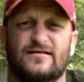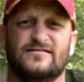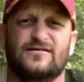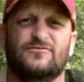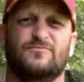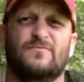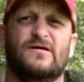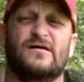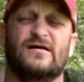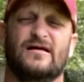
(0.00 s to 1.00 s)
So
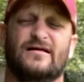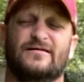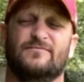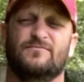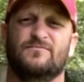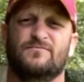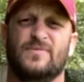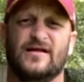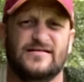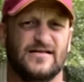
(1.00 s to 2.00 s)

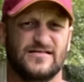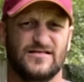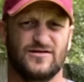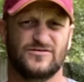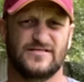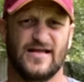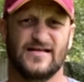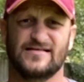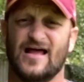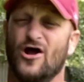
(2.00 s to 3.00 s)
pay attention to those
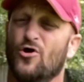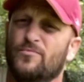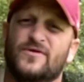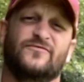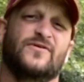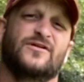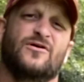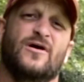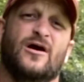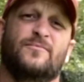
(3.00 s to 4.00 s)
things. I hope this video
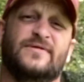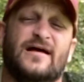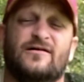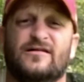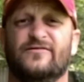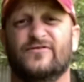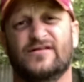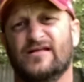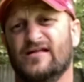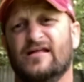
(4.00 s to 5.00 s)
helped out. If it
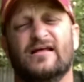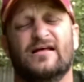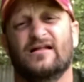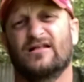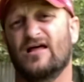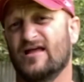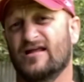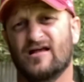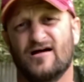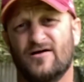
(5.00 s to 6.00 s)
did, like,
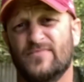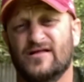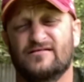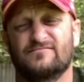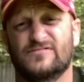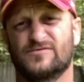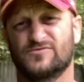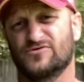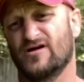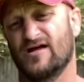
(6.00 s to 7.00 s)
comment,
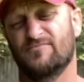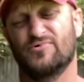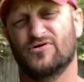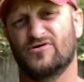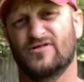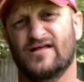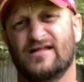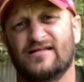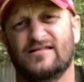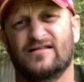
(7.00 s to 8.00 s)
subscribe, put all
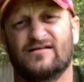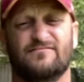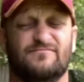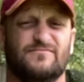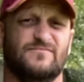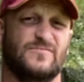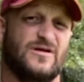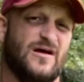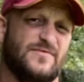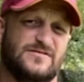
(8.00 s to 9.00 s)
that in the
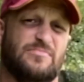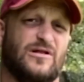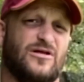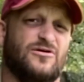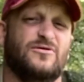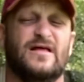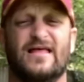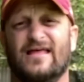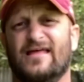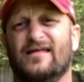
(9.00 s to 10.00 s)
comments below,
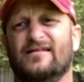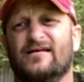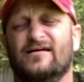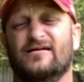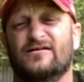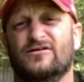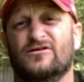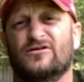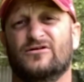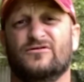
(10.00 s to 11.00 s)
and
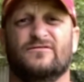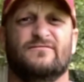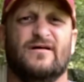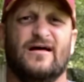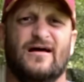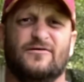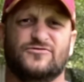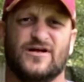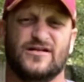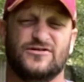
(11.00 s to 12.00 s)
I'll
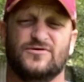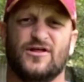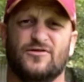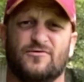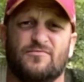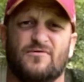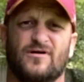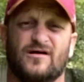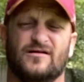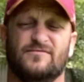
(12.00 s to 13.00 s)
try to do another
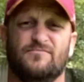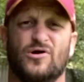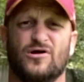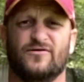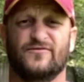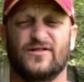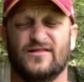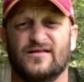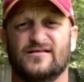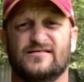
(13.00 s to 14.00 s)
part to
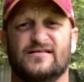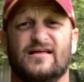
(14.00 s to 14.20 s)
this